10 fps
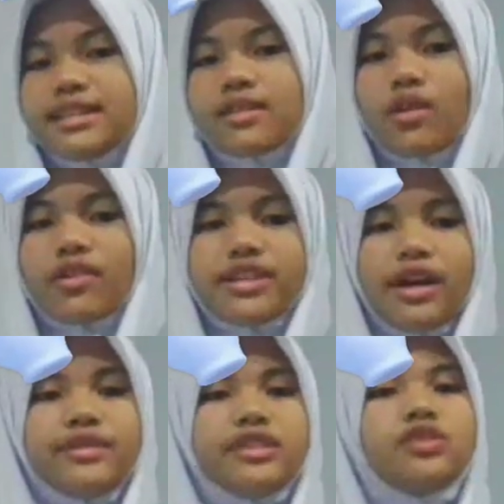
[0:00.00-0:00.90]
math
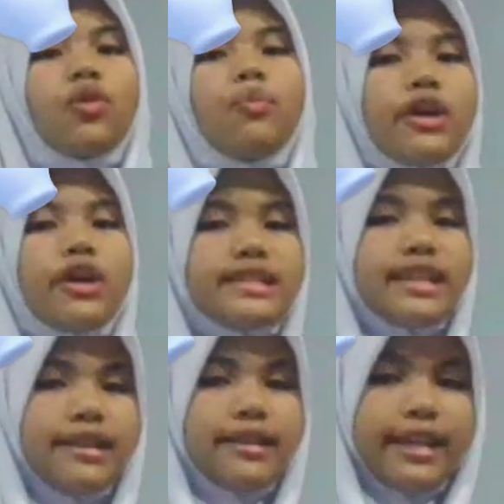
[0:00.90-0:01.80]
is quietly
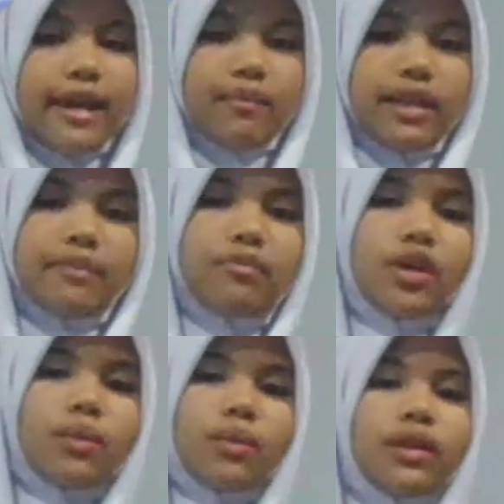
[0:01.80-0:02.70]
working
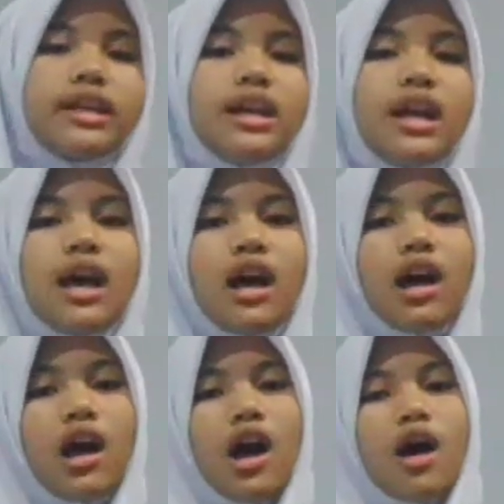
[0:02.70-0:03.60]
behind the scene,
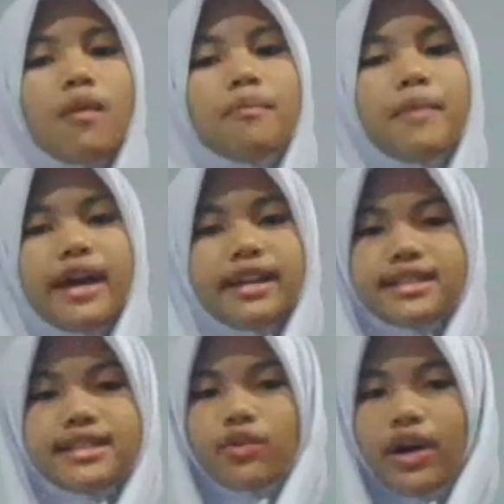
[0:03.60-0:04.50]
helping you play
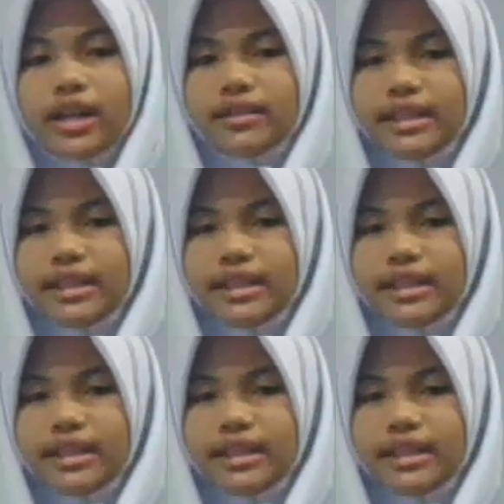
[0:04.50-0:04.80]
smarter.